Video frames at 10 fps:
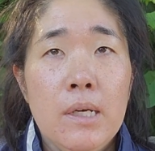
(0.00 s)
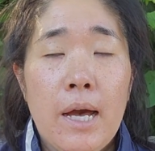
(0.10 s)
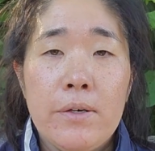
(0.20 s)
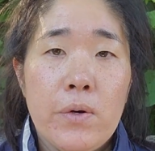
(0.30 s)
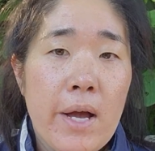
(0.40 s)

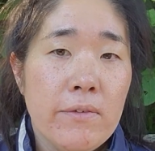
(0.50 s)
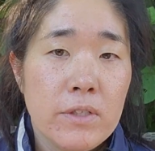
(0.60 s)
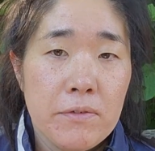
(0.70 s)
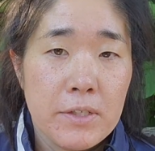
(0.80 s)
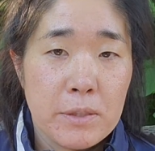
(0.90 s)
I don't have
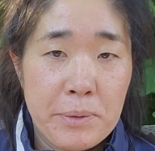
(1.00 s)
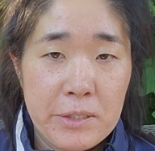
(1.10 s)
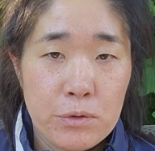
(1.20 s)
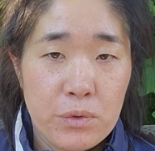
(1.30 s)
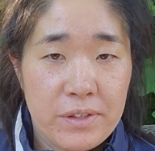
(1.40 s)
enough
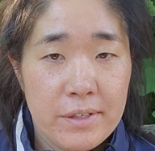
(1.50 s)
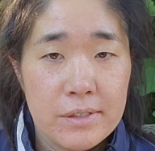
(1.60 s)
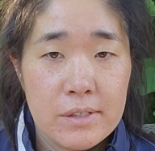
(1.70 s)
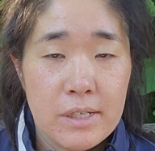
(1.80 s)
experience with this,